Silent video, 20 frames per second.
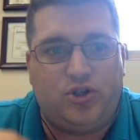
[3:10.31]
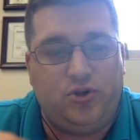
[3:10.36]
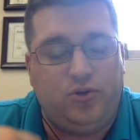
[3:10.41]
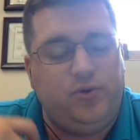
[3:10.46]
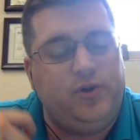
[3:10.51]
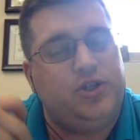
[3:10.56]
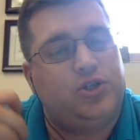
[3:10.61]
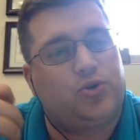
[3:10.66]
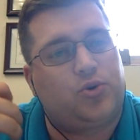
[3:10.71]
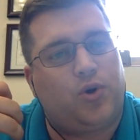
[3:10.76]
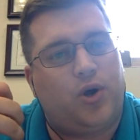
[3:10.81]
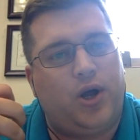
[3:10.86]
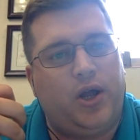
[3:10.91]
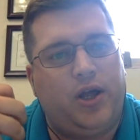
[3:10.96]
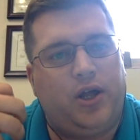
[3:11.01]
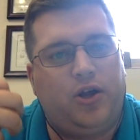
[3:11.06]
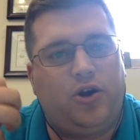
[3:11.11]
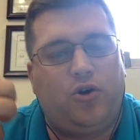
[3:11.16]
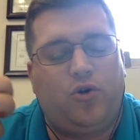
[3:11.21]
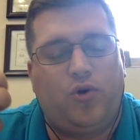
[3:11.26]
Do we try
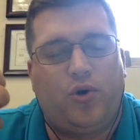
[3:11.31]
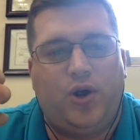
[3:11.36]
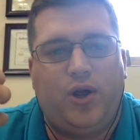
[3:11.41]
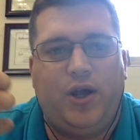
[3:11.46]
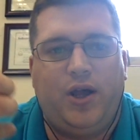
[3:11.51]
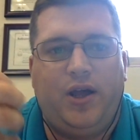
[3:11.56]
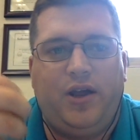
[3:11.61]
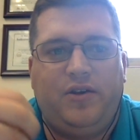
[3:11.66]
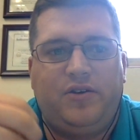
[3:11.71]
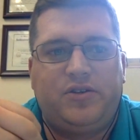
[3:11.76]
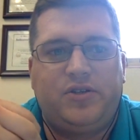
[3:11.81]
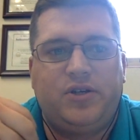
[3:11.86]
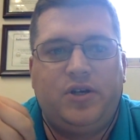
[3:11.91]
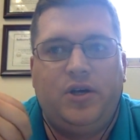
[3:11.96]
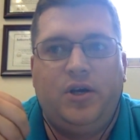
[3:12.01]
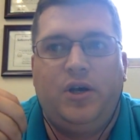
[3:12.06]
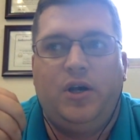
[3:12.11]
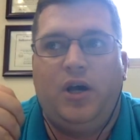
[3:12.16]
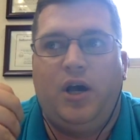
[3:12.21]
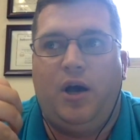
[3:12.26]
and create
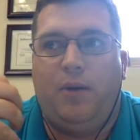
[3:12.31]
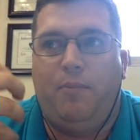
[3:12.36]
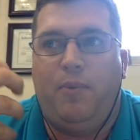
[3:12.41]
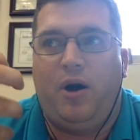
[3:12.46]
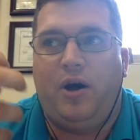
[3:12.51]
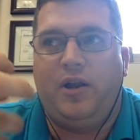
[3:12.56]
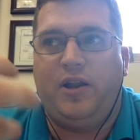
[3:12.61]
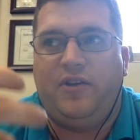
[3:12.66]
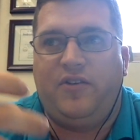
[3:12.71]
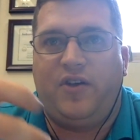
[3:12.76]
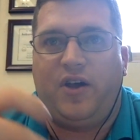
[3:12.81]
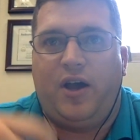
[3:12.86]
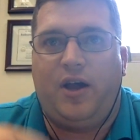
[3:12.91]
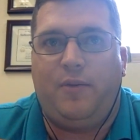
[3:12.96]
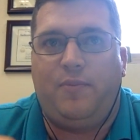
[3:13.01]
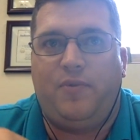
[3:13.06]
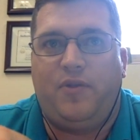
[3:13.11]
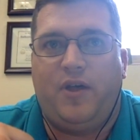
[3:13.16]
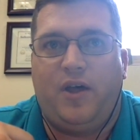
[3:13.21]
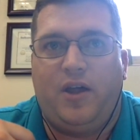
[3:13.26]
a body
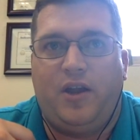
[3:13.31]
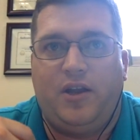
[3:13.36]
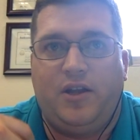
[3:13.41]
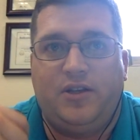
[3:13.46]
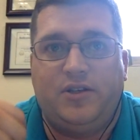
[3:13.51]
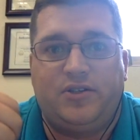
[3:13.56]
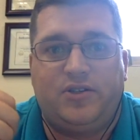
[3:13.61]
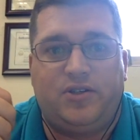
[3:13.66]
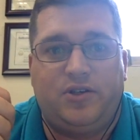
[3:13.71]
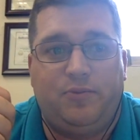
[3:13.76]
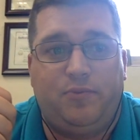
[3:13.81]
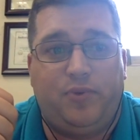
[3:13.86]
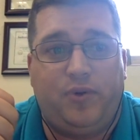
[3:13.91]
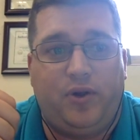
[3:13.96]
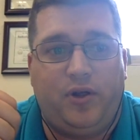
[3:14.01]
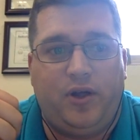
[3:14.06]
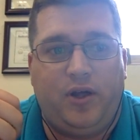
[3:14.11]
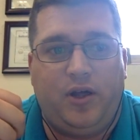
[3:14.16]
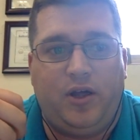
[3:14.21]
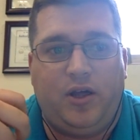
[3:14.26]
type that is
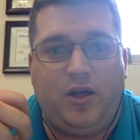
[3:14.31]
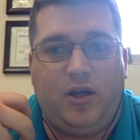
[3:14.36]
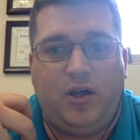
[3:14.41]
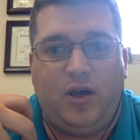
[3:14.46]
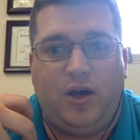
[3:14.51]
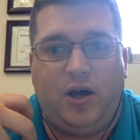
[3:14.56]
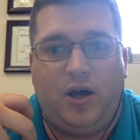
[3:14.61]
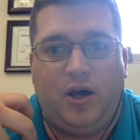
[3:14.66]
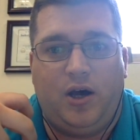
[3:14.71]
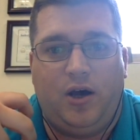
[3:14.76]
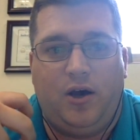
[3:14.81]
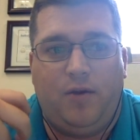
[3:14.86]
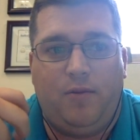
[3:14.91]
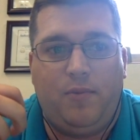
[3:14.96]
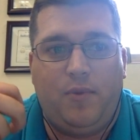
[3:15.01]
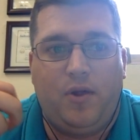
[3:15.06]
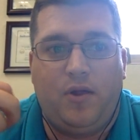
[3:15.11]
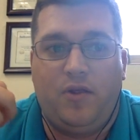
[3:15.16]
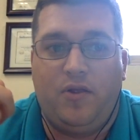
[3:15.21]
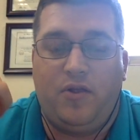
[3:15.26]
simply
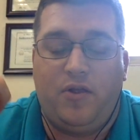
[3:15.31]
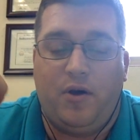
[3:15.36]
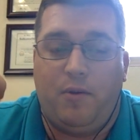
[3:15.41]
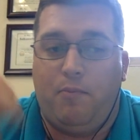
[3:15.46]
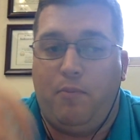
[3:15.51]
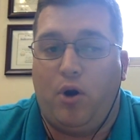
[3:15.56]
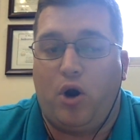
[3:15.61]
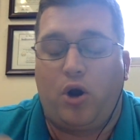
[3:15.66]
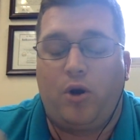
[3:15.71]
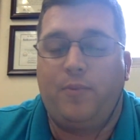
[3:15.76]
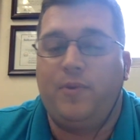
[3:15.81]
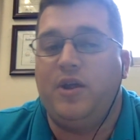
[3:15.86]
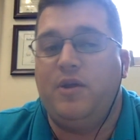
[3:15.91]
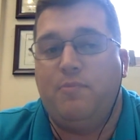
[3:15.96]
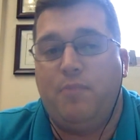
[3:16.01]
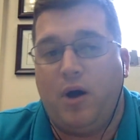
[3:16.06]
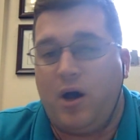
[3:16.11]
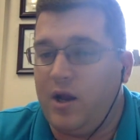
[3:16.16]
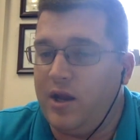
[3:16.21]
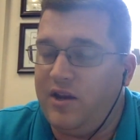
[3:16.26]
um, the Barbie
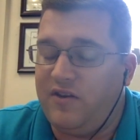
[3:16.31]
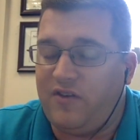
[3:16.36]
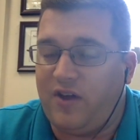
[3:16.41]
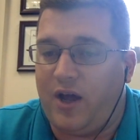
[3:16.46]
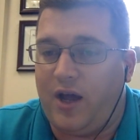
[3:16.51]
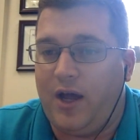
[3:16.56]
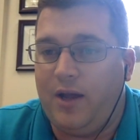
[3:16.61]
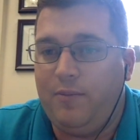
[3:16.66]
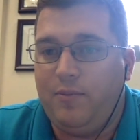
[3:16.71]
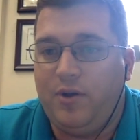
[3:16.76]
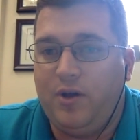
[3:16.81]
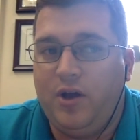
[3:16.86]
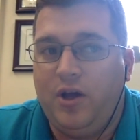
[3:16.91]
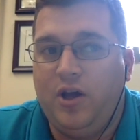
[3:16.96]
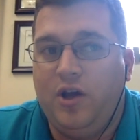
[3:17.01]
body type,